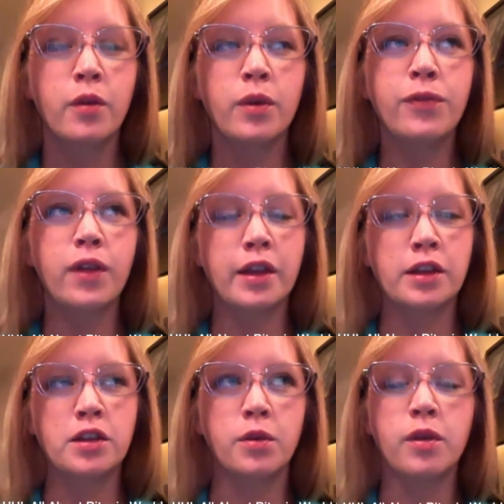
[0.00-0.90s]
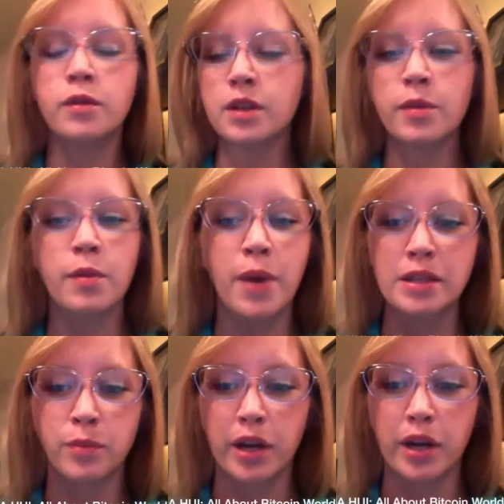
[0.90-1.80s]
We feel like some of the
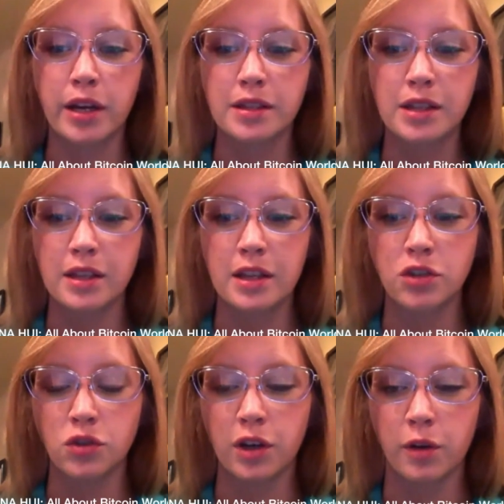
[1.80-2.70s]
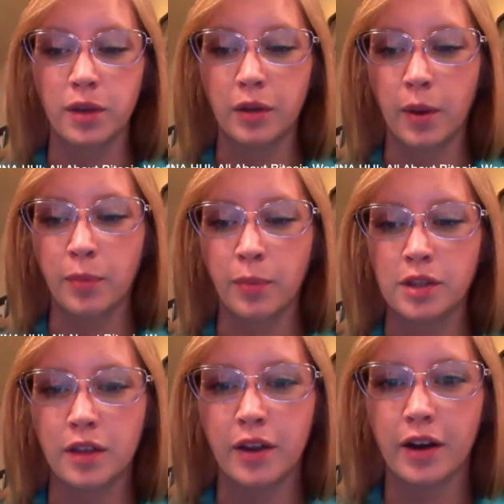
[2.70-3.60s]
best brands in the industry are being
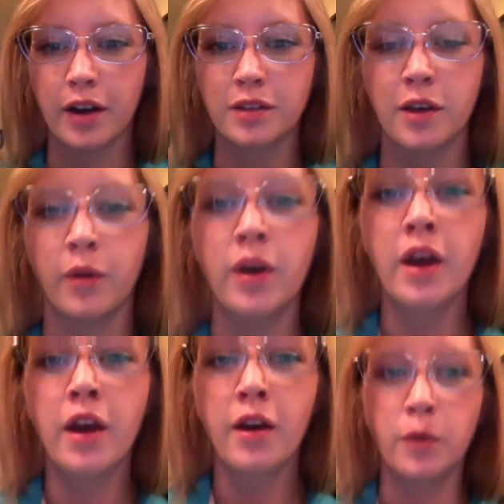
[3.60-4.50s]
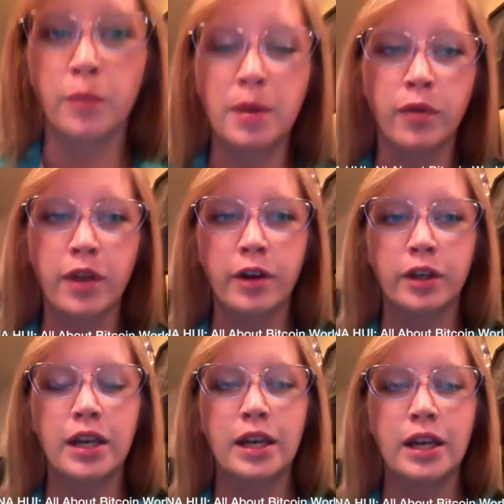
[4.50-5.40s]
represented there. So for people that
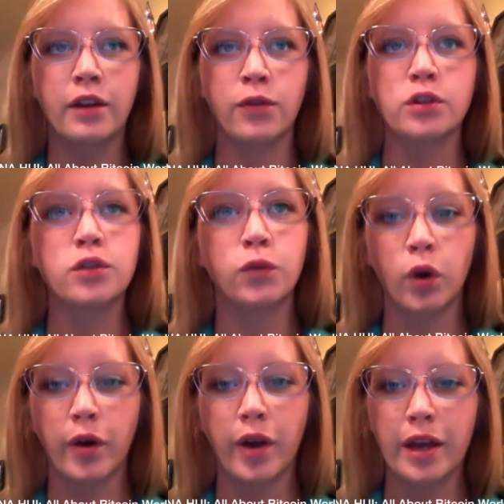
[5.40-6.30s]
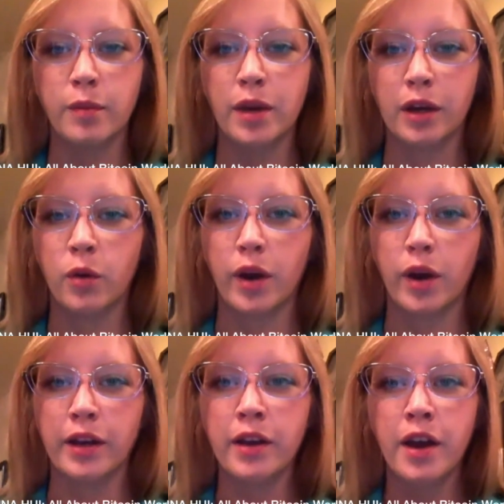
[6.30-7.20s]
are getting their first foray into
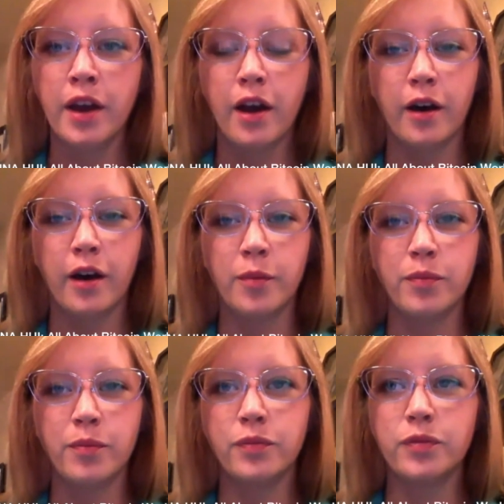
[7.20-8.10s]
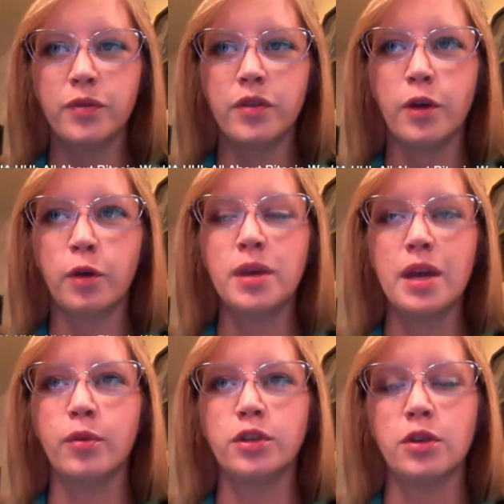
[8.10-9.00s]
Bitcoin, they'll
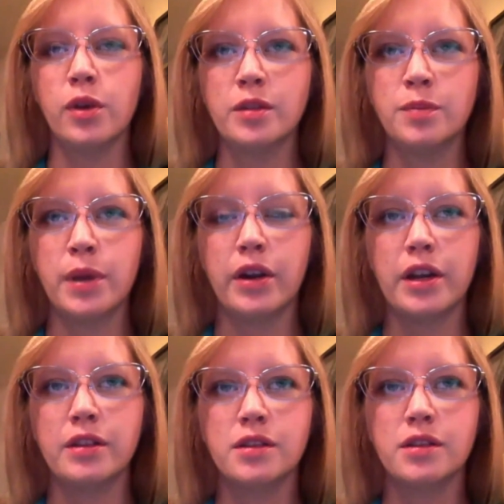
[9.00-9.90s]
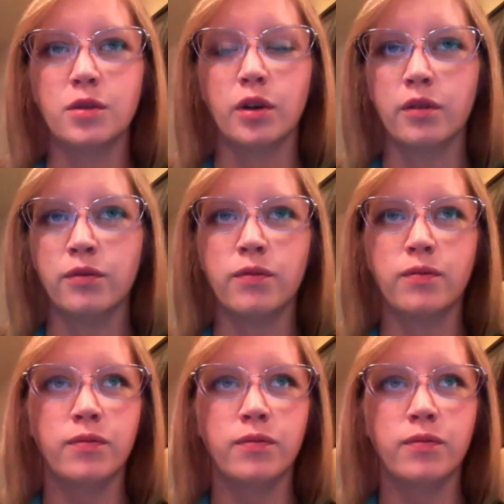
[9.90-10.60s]
be able to experience sort of